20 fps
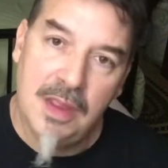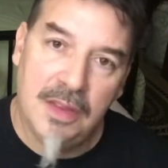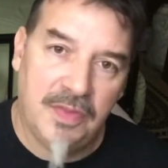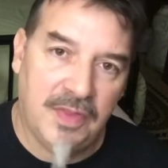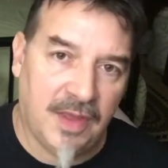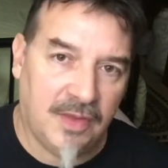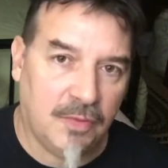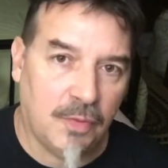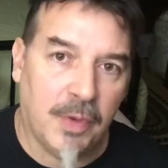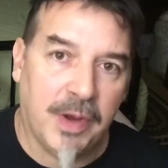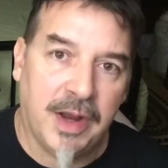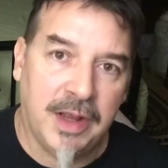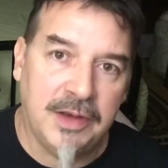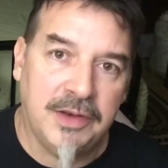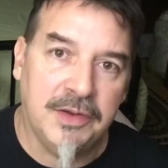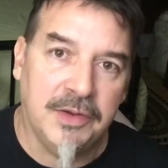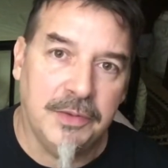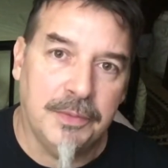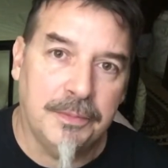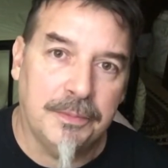That's what I
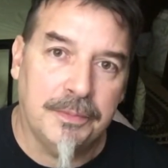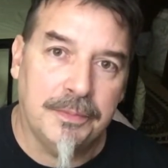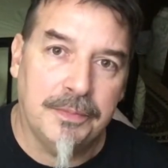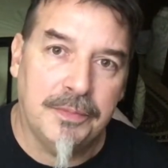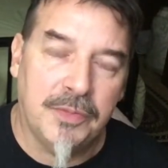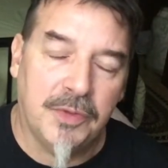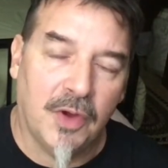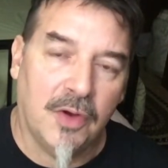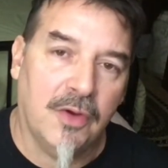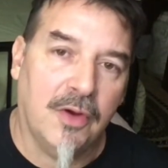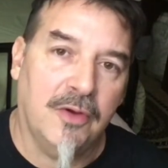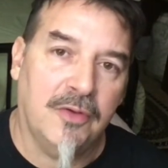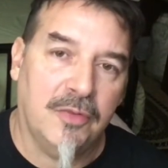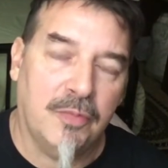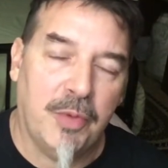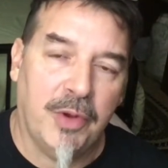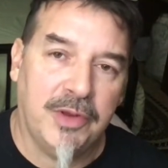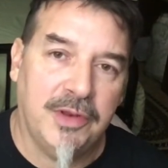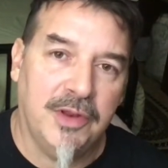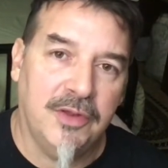do, dark arts
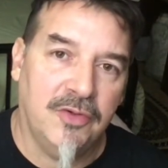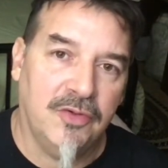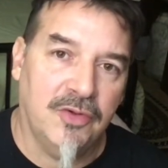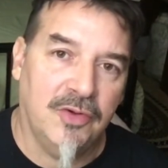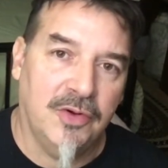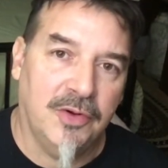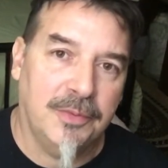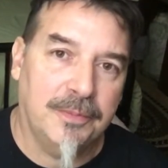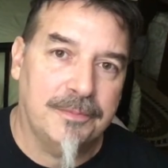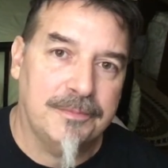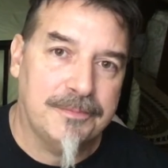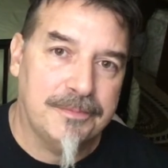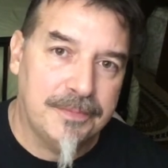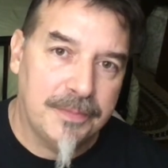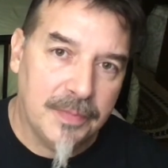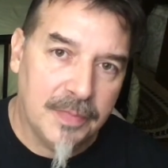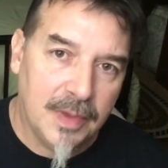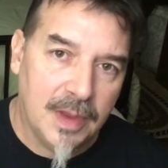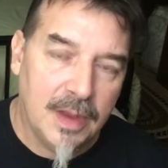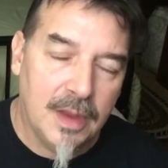practitioner.
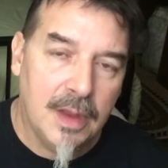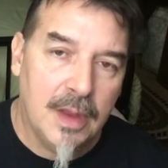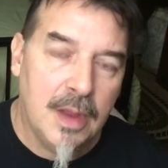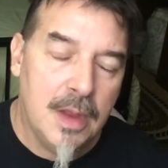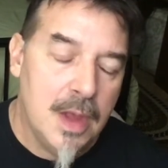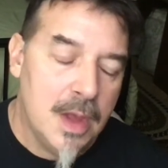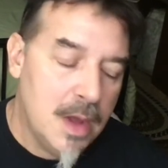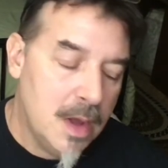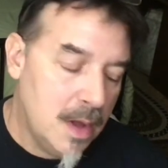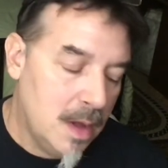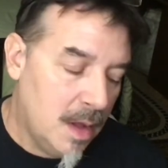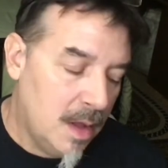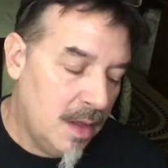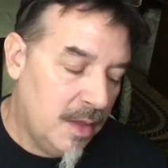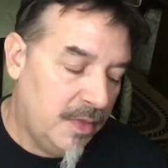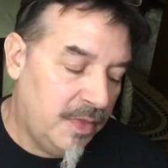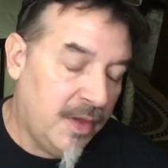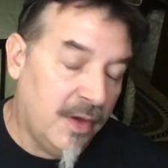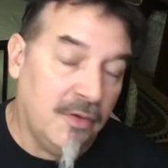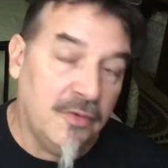
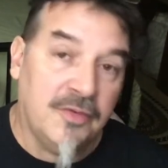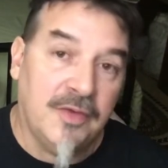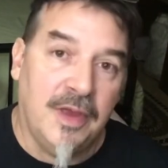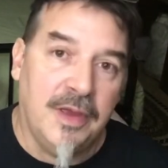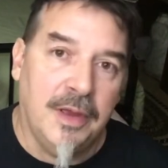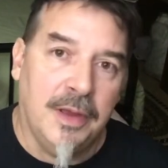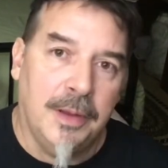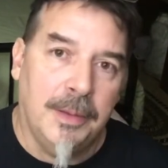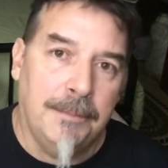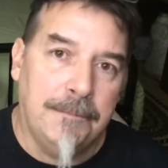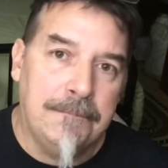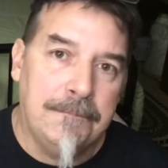There's a